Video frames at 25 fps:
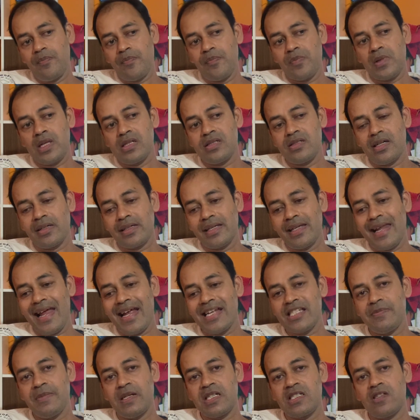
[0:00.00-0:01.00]
certain
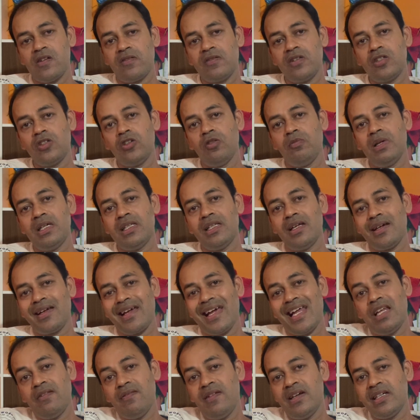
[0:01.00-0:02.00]
aspects of the domain are
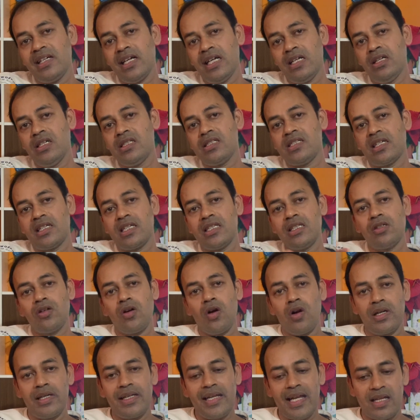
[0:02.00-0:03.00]
relevant in a certain
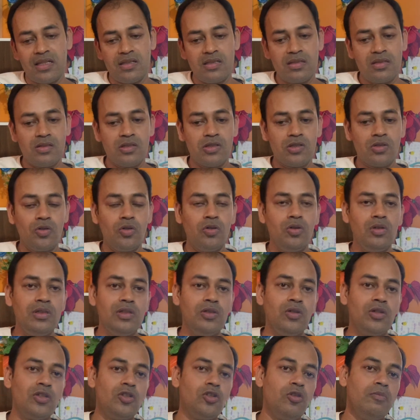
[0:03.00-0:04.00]
context. So
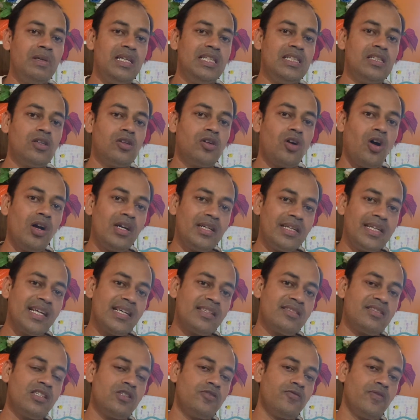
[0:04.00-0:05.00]
your domain
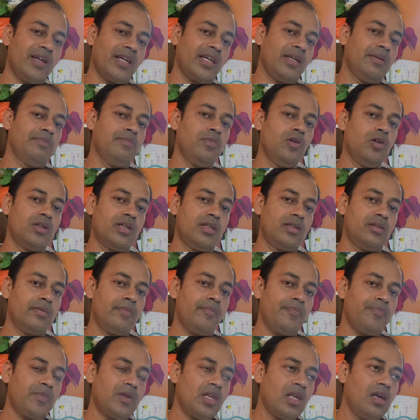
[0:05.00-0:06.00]
context is very important,
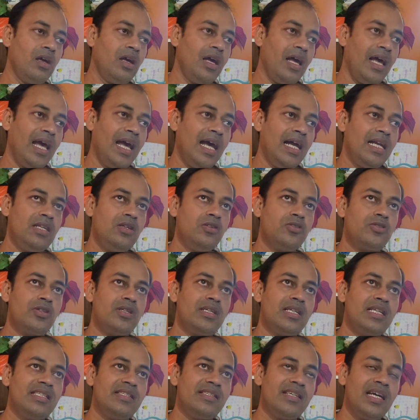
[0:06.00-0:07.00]
and you
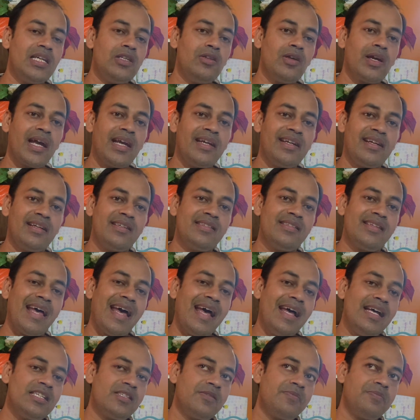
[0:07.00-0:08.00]
should design your entities
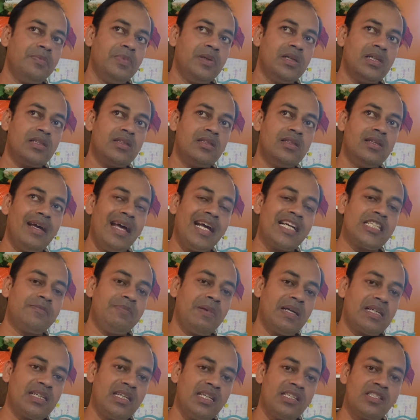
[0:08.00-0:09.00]
as per the
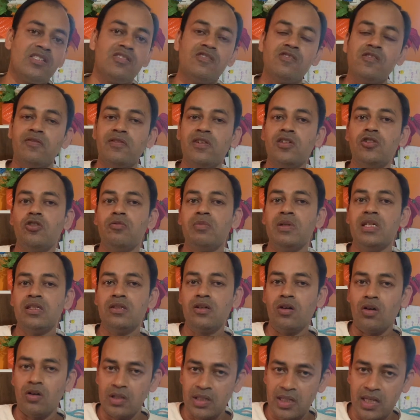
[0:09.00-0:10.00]
expectations of the domain
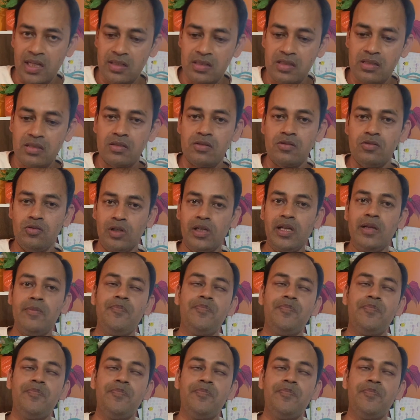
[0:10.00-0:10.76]
context. Okay,